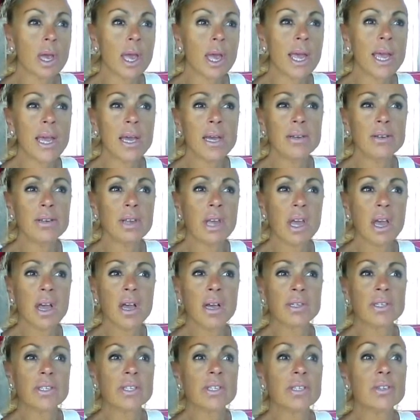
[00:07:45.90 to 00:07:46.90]
And yeah,
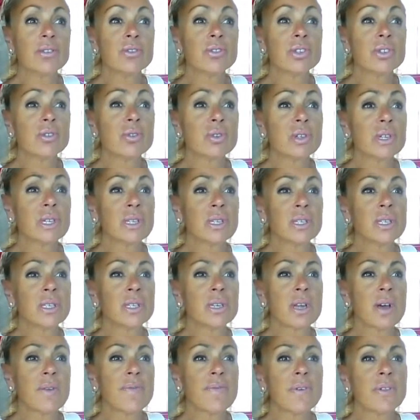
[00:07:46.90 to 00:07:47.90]
I'm still doing
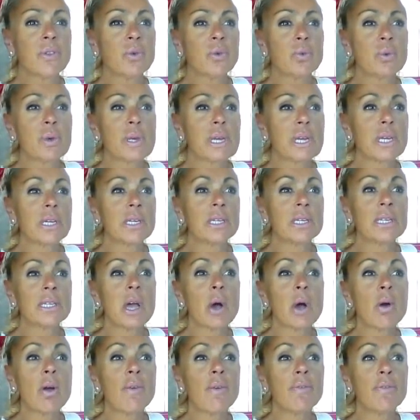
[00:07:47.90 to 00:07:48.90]
stuff on the weekends.
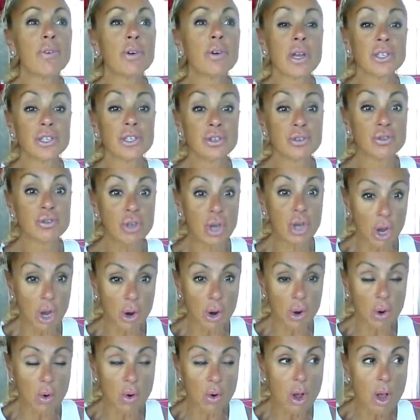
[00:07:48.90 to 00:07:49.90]
However, as you
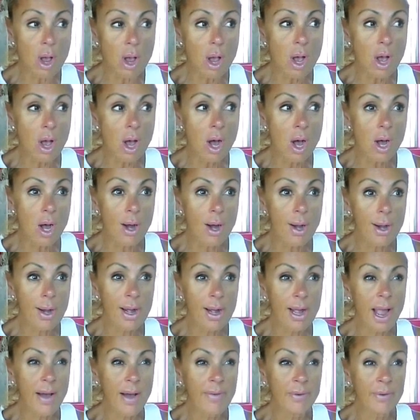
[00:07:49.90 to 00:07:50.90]
know,
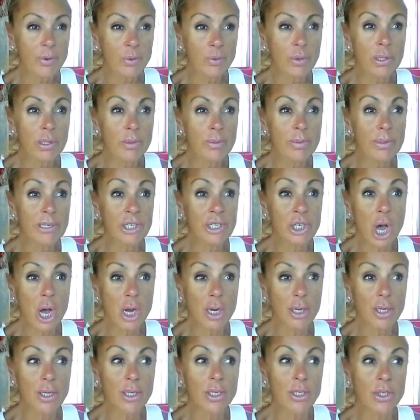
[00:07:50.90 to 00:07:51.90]
I haven't really been
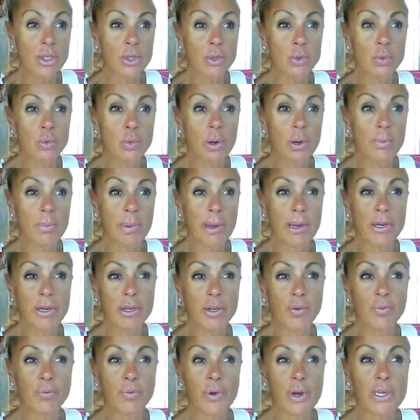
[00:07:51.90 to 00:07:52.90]
talking to one of my
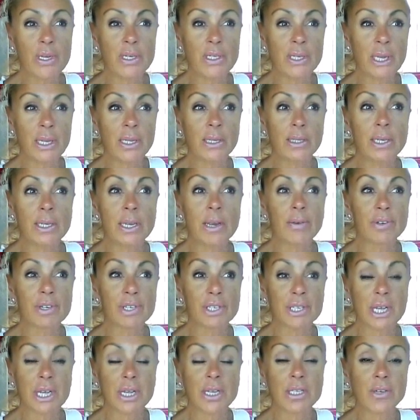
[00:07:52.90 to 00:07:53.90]
good friends lately ever
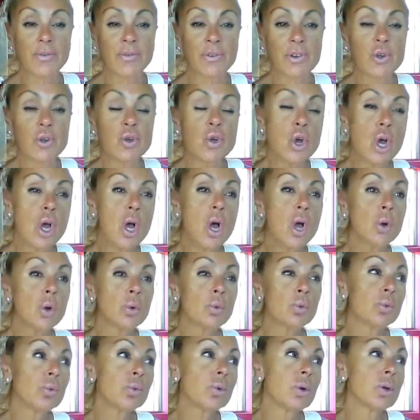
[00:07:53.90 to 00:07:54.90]
since. If you
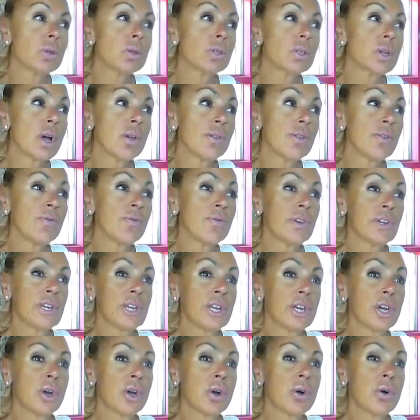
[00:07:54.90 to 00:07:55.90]
saw the
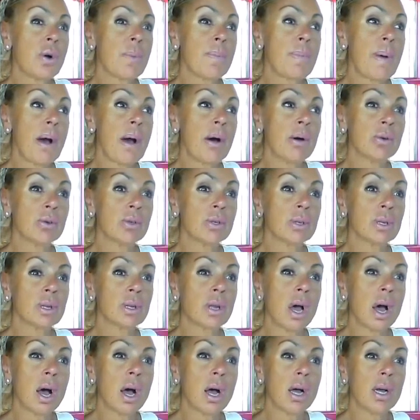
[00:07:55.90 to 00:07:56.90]
video about
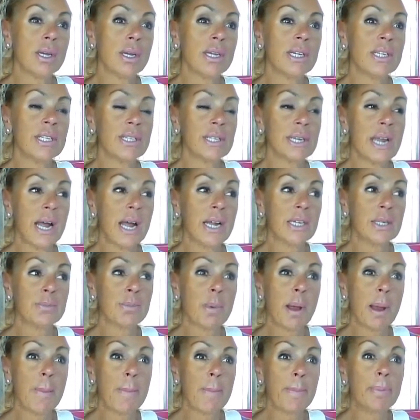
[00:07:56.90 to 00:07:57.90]
he snatched
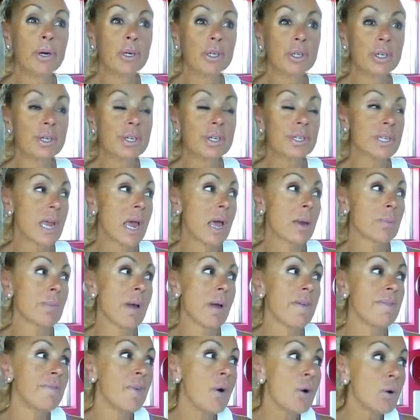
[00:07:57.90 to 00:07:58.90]
my purse and
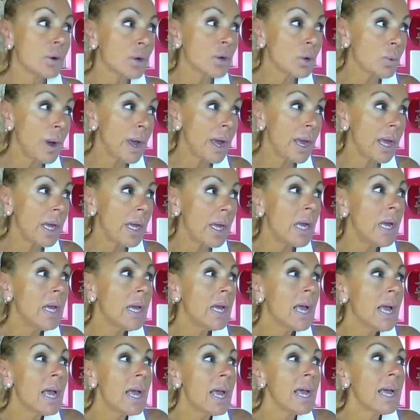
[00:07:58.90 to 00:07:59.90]
my phone away,
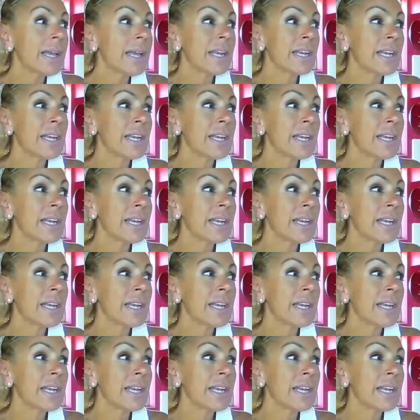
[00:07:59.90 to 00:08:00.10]
it